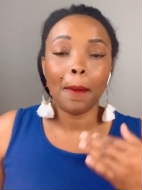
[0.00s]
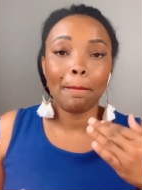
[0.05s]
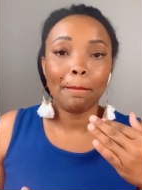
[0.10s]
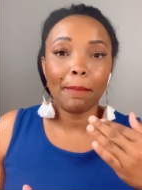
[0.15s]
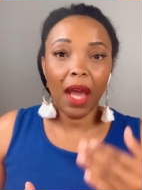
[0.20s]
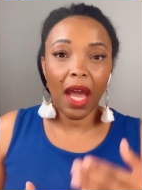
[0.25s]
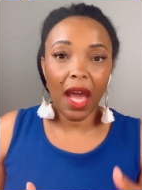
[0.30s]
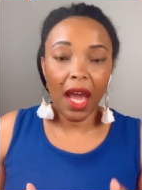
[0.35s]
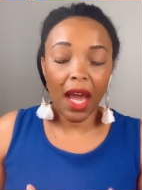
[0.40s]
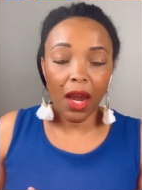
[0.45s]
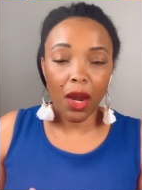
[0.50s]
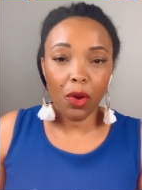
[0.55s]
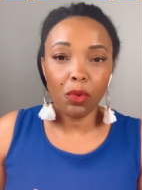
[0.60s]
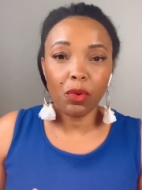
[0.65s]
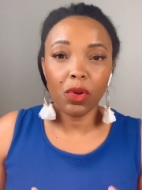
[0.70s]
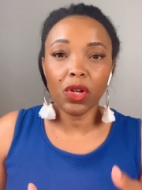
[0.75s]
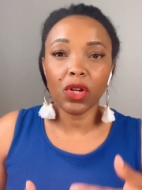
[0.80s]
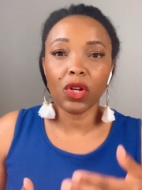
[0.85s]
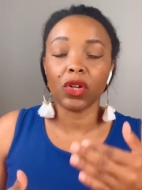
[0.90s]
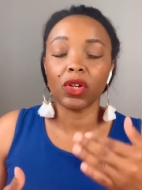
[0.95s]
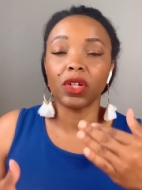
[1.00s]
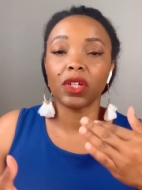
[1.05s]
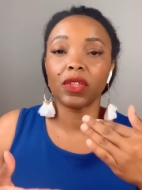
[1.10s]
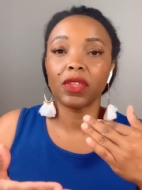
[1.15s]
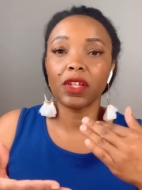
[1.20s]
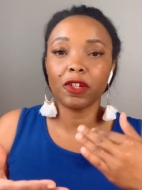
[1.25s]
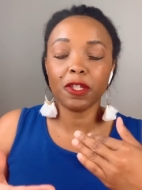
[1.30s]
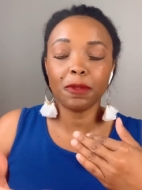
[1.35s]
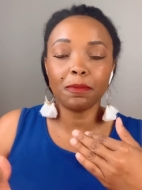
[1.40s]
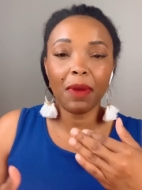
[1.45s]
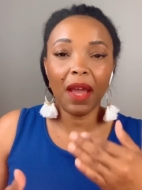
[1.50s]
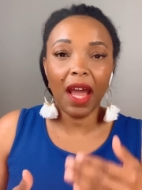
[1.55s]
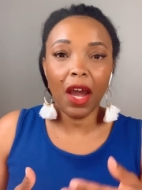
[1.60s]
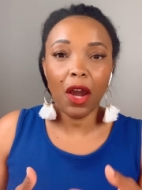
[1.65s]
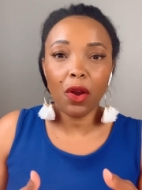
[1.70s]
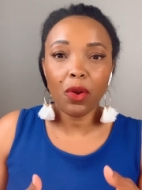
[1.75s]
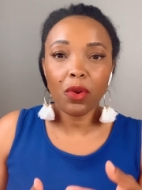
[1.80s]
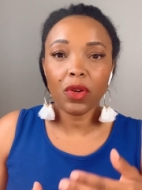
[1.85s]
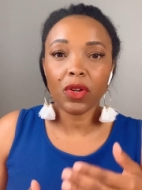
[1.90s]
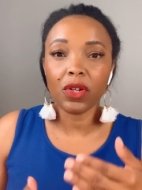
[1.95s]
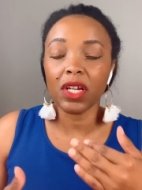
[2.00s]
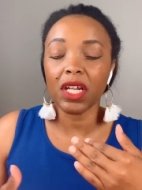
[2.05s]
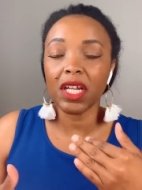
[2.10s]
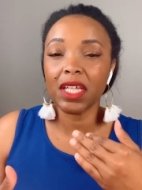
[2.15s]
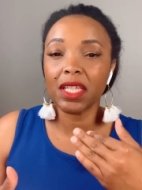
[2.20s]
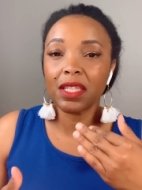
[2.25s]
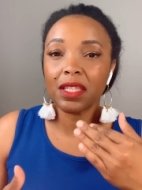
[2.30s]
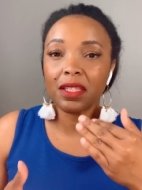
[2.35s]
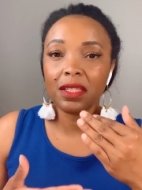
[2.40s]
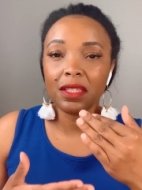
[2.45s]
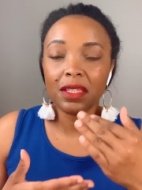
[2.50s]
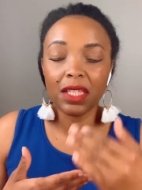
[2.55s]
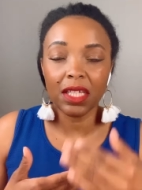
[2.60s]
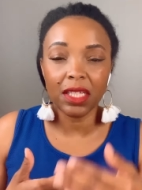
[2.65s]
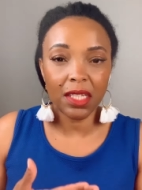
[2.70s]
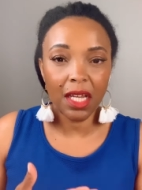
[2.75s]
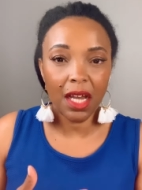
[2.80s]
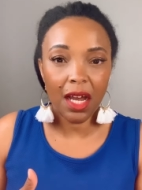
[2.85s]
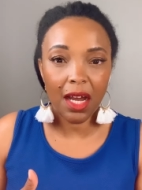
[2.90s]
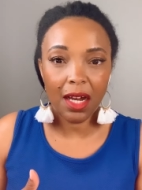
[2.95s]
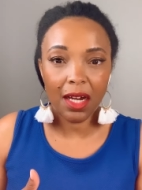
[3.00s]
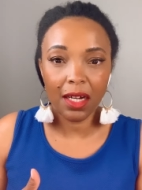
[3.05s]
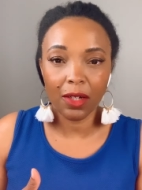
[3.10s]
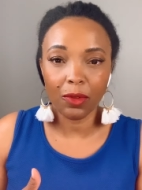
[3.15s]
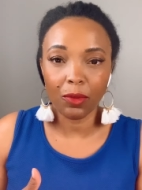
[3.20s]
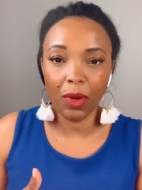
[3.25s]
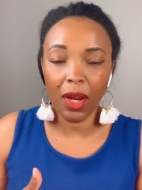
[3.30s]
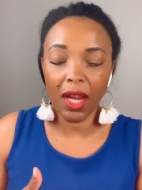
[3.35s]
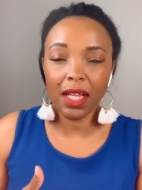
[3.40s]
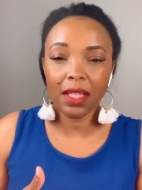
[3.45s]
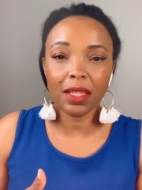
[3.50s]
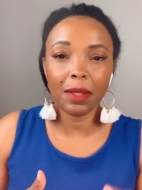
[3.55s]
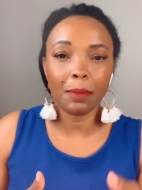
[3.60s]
Power, there's power in the tongue, right?